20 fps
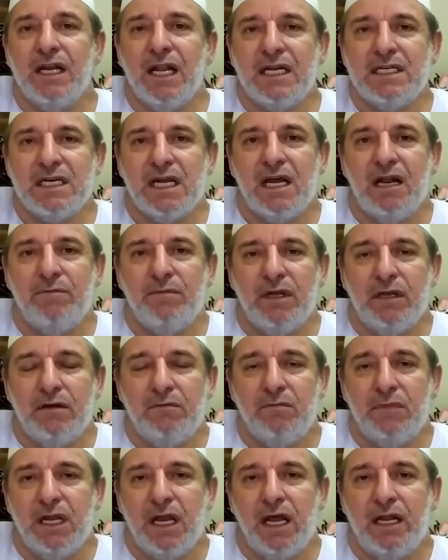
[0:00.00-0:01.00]
classical
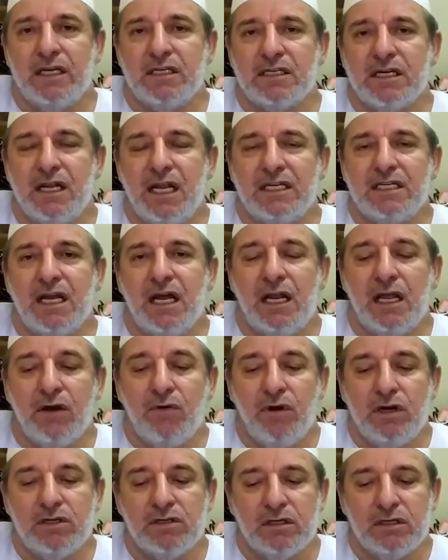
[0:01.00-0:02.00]
mechanics, classical
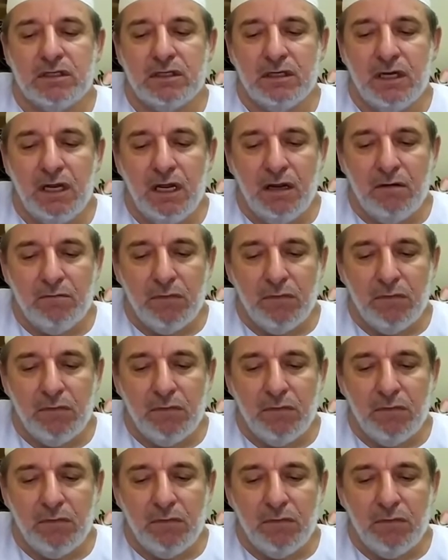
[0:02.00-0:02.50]
equations.